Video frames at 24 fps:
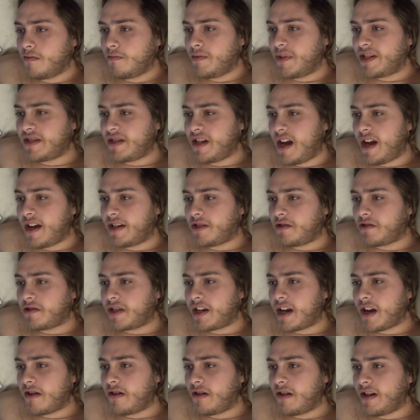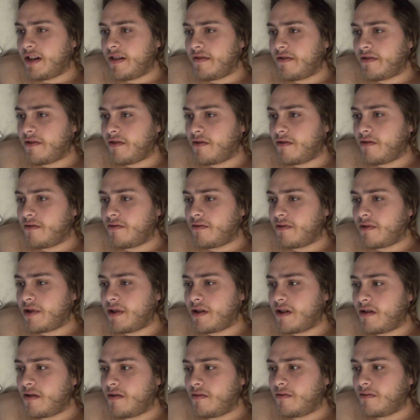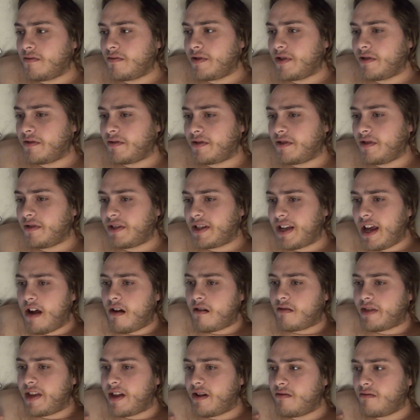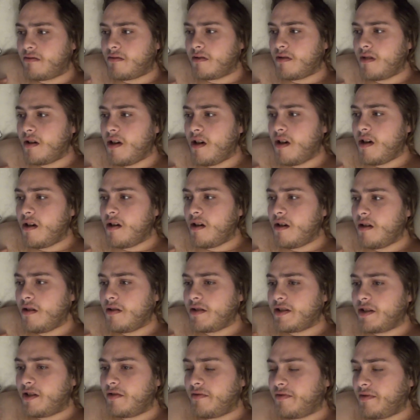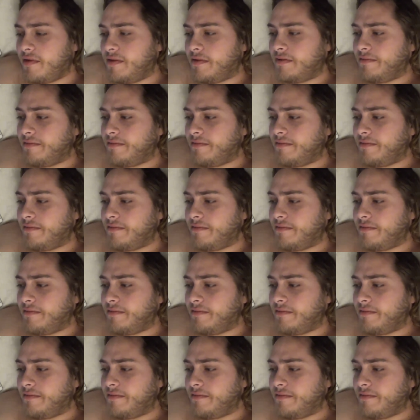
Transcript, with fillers: Besides, they're scared to leave their own, you know, they're, they're scared. They don't, you know.